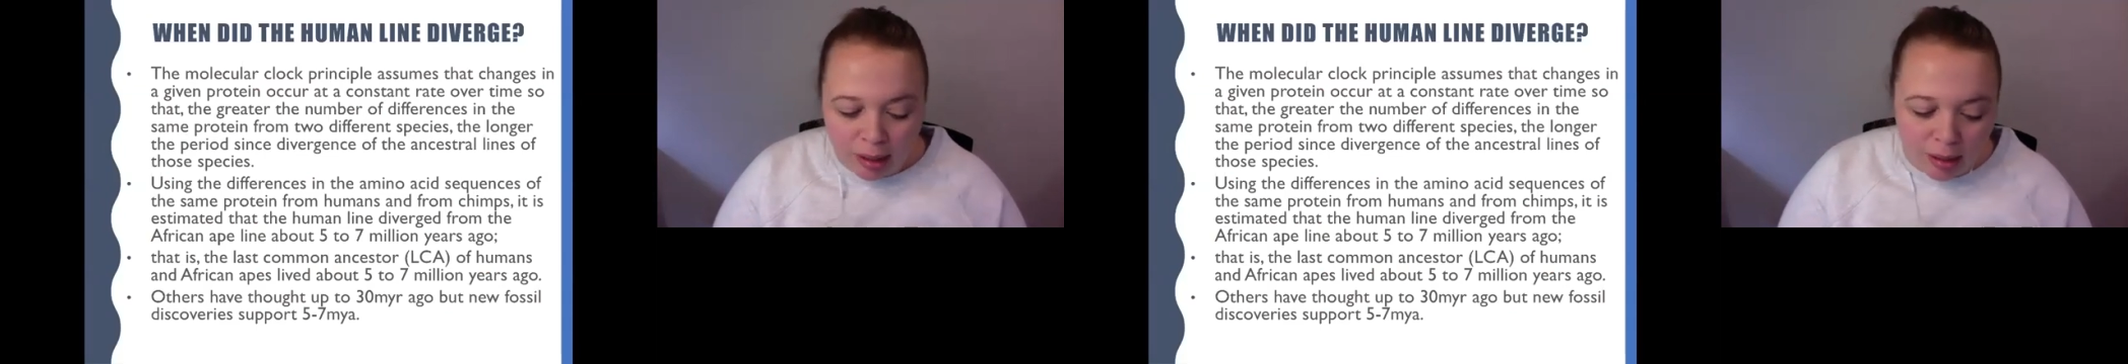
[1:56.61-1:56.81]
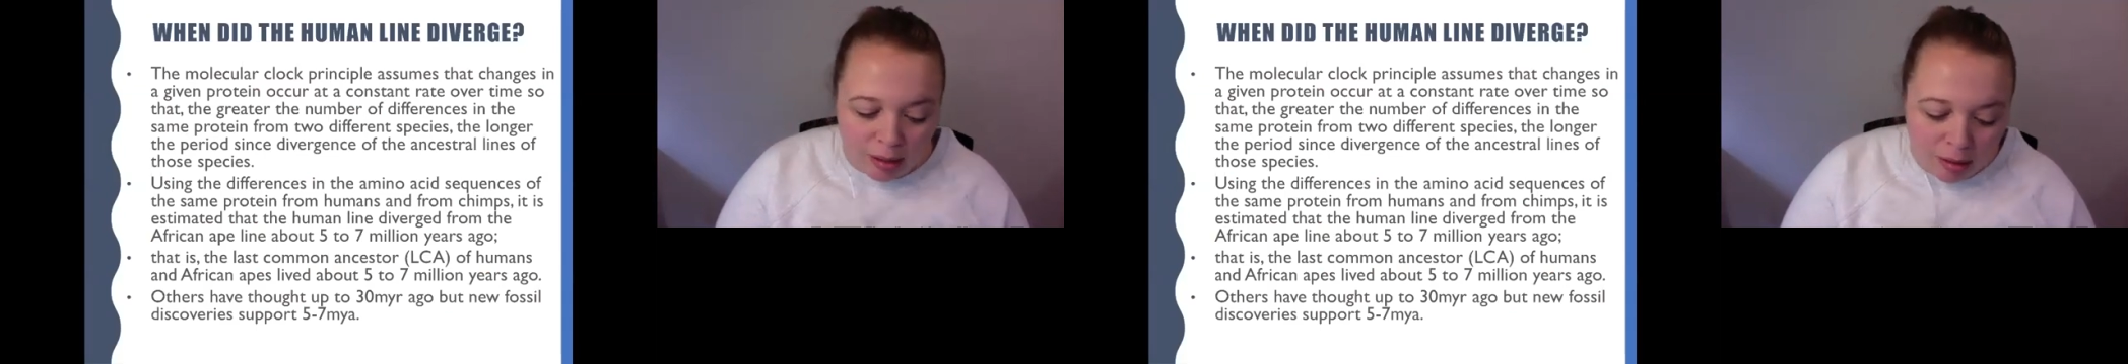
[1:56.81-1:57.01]

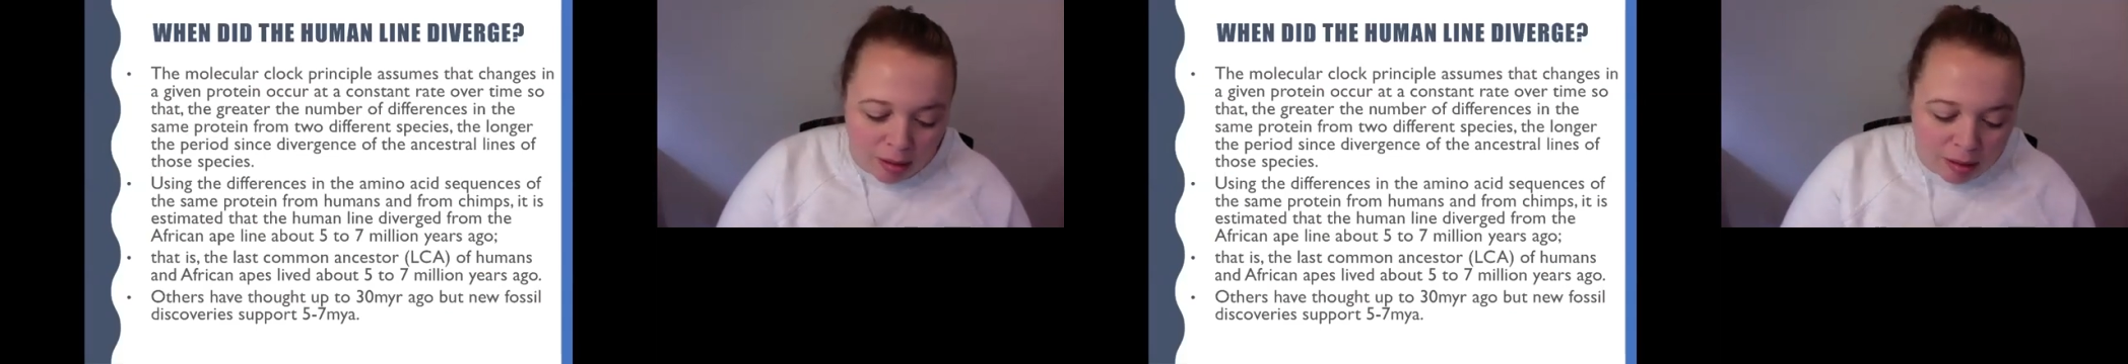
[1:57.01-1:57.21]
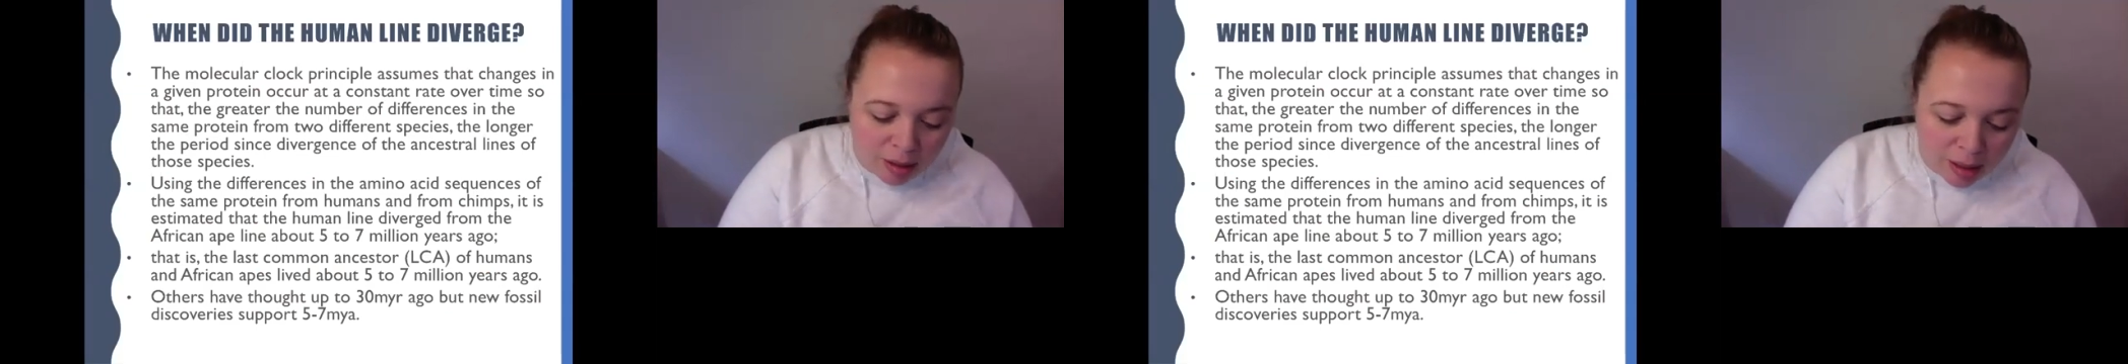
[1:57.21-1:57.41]
It's
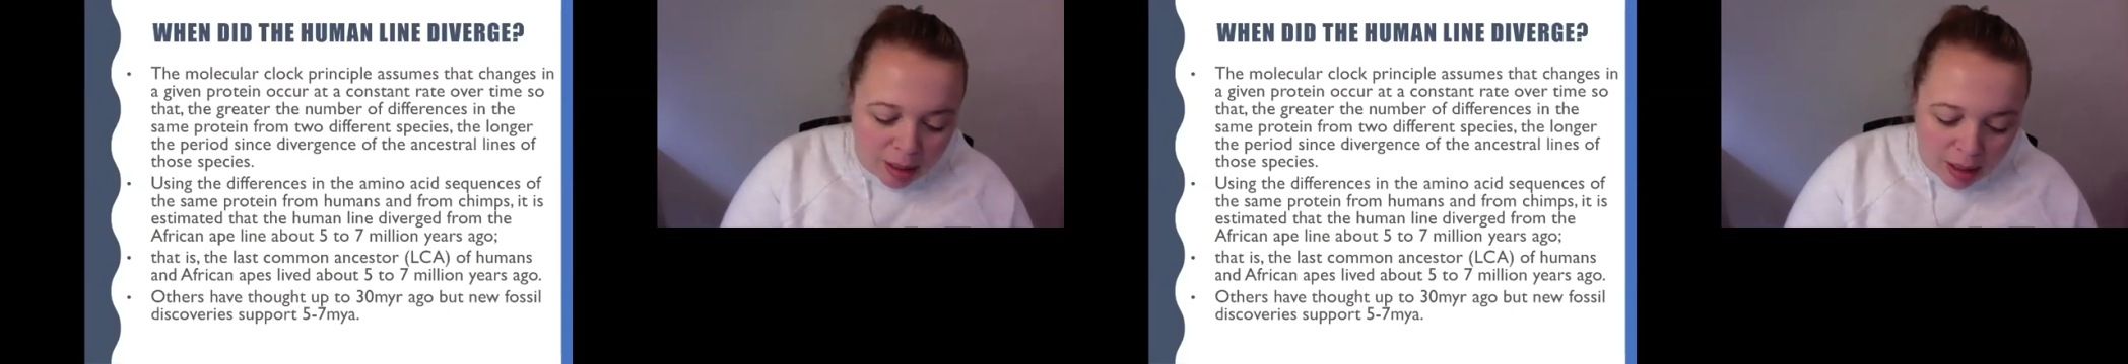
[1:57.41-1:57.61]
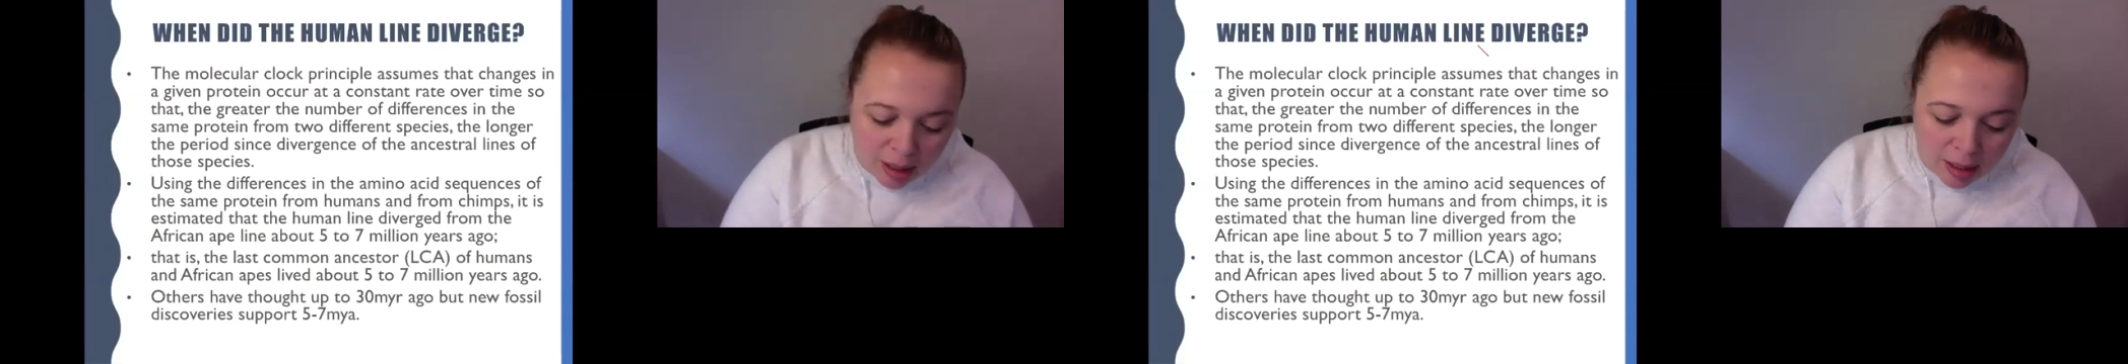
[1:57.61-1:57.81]
not on the
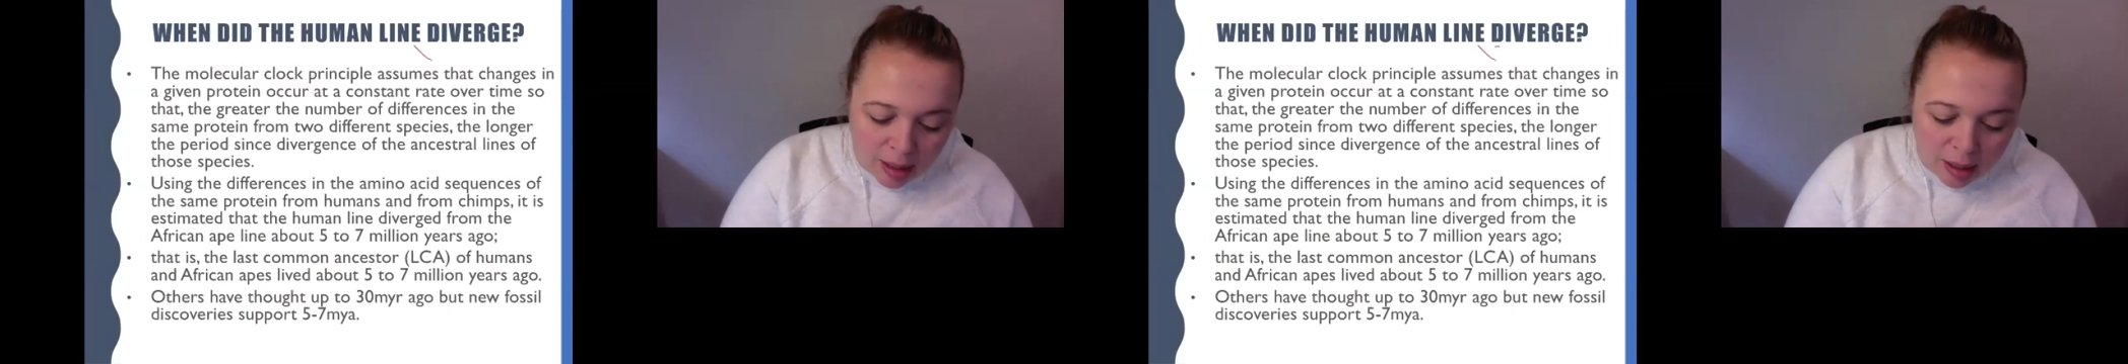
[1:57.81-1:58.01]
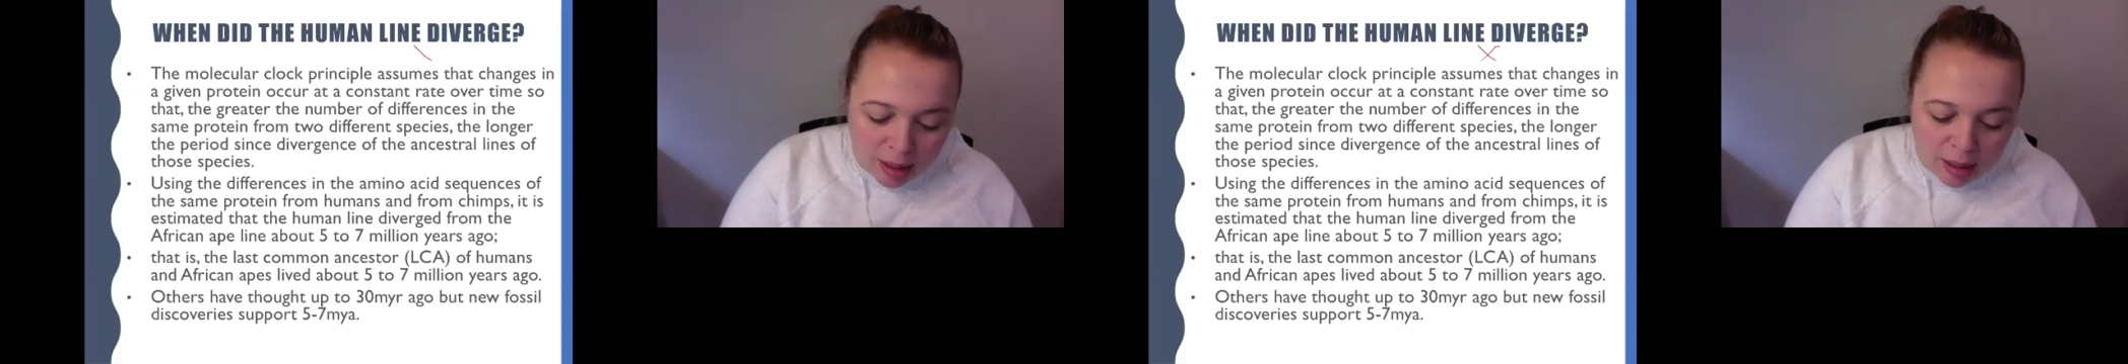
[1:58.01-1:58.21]
study
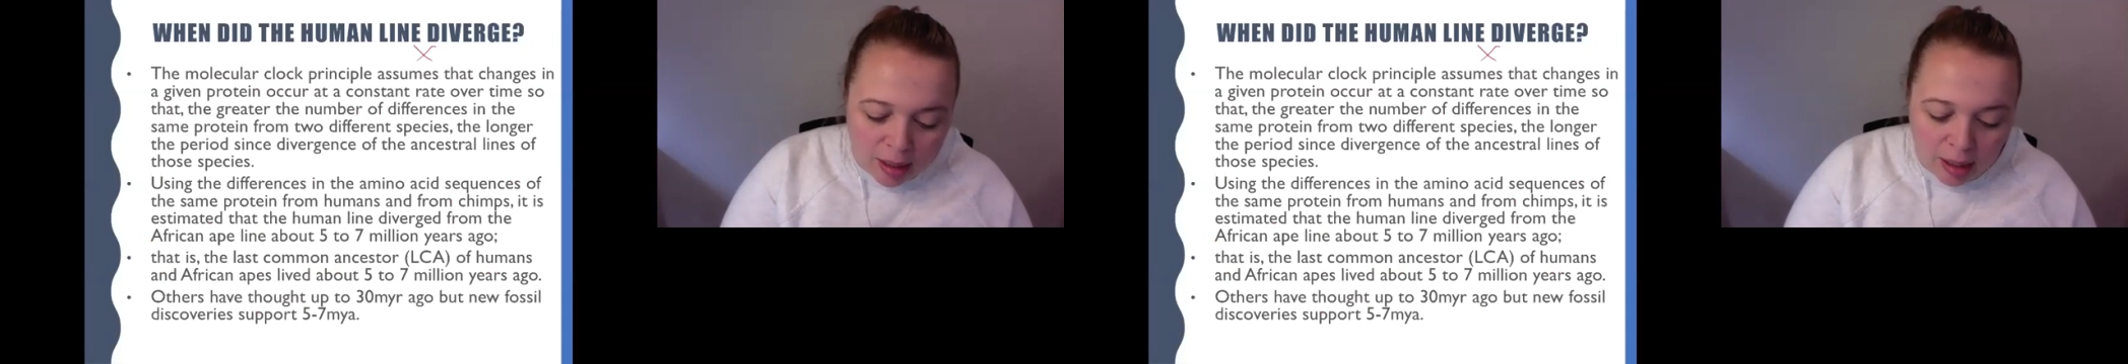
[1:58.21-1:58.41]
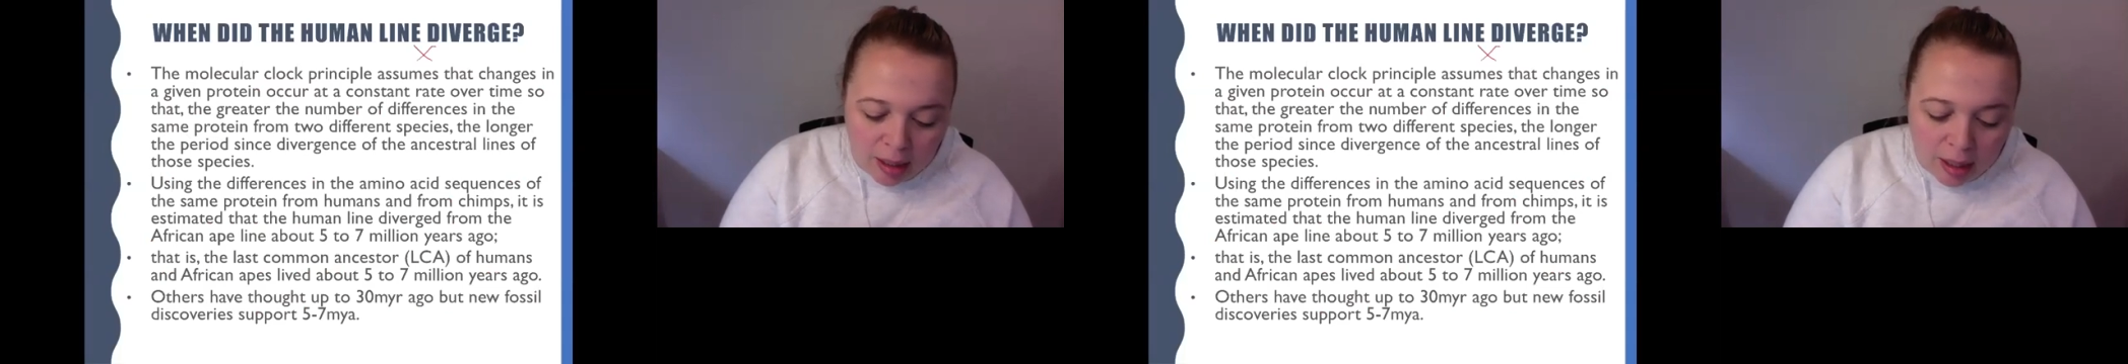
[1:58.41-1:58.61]
design
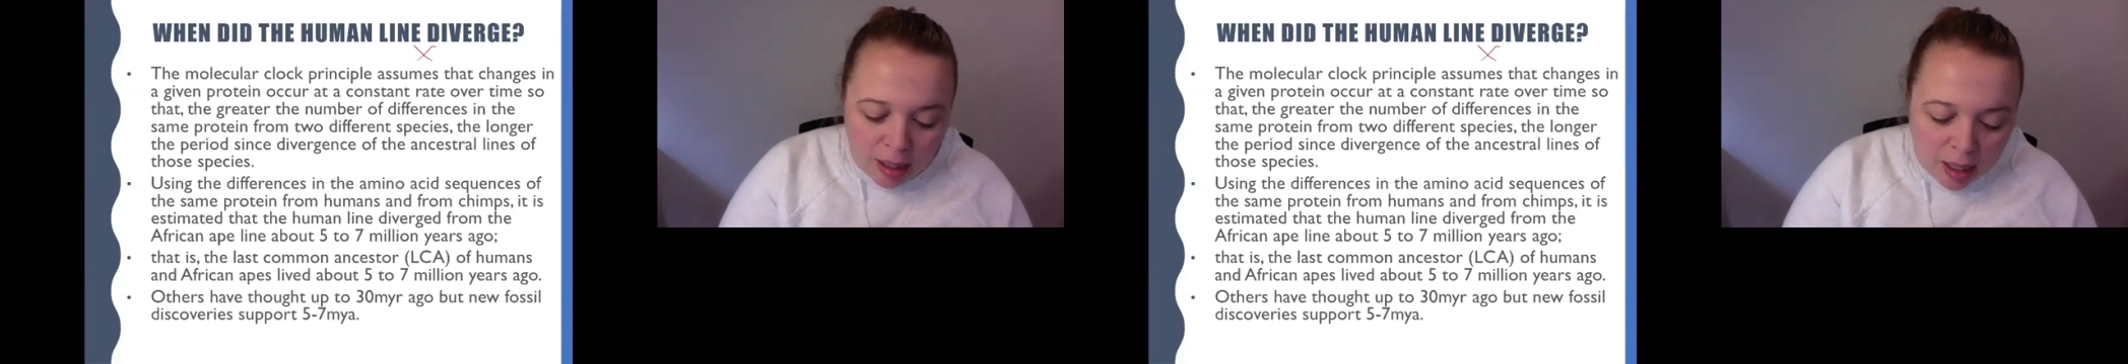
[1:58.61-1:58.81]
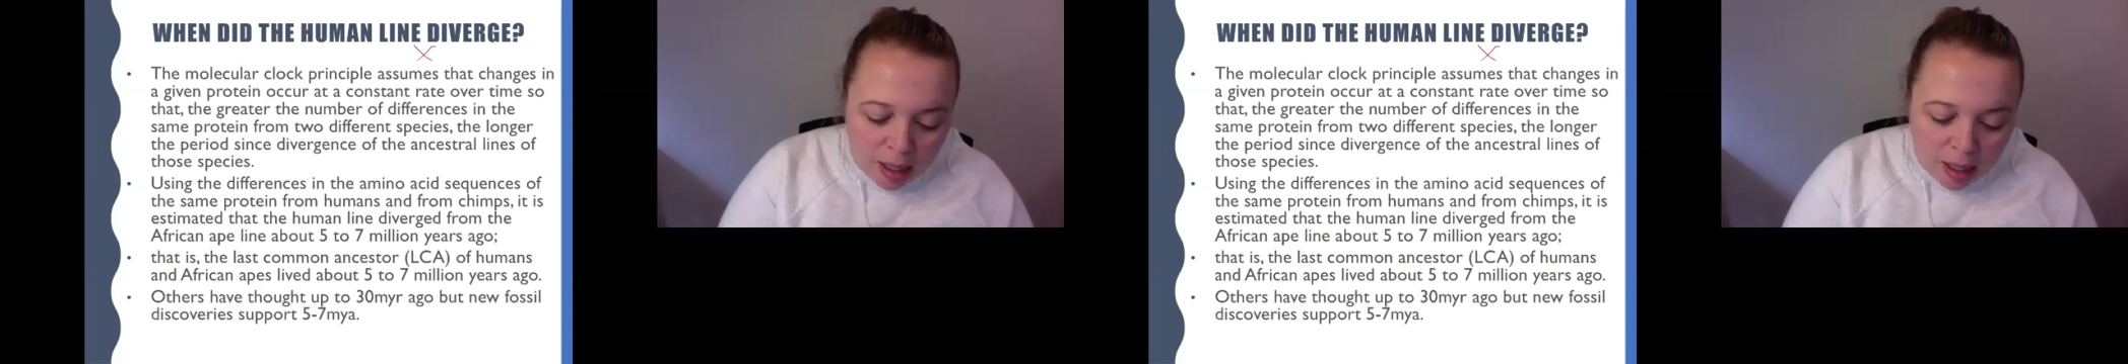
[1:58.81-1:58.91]
this year.